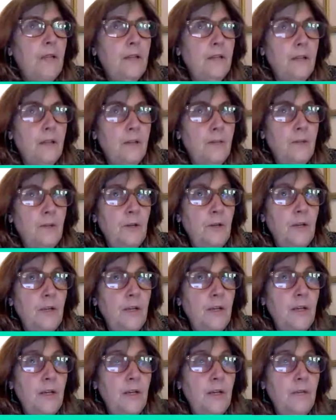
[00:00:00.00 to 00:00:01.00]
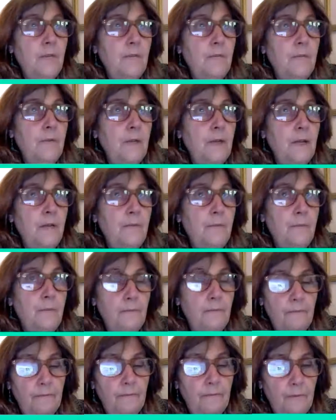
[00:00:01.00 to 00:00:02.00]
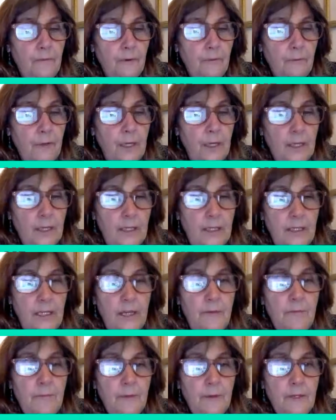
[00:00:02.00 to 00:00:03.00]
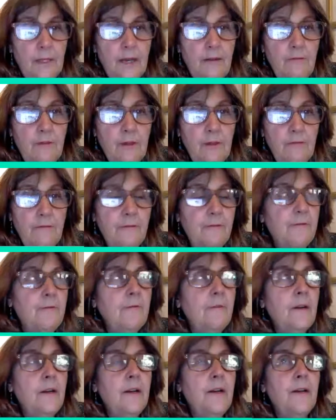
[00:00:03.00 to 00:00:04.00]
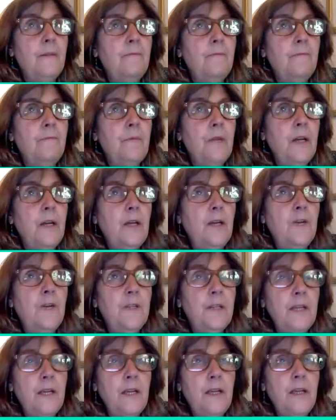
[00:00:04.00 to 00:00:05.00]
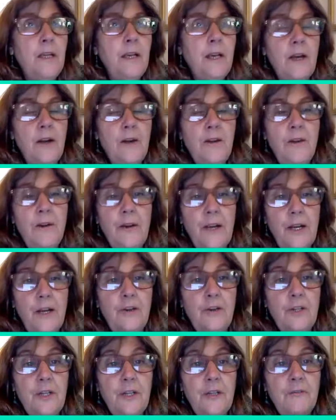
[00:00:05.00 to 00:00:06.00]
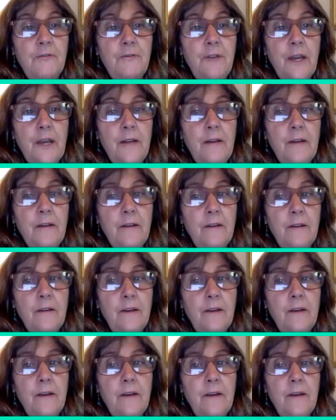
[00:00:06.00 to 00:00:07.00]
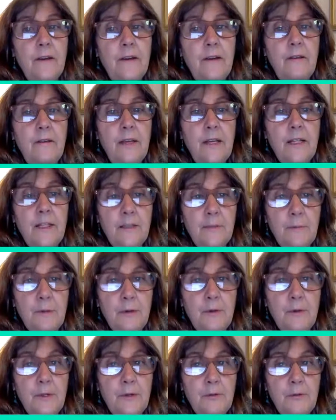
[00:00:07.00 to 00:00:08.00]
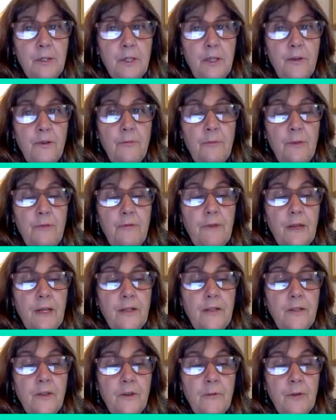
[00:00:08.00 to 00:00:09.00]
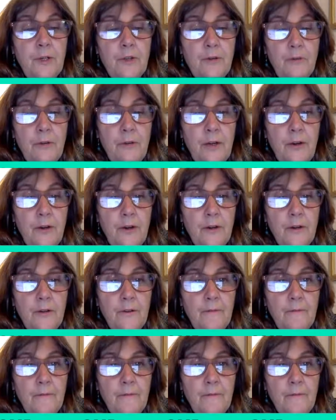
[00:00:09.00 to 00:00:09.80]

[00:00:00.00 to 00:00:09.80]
community and a really deep level of understanding how your energy is fed, that spiritually you'll be fed so much greater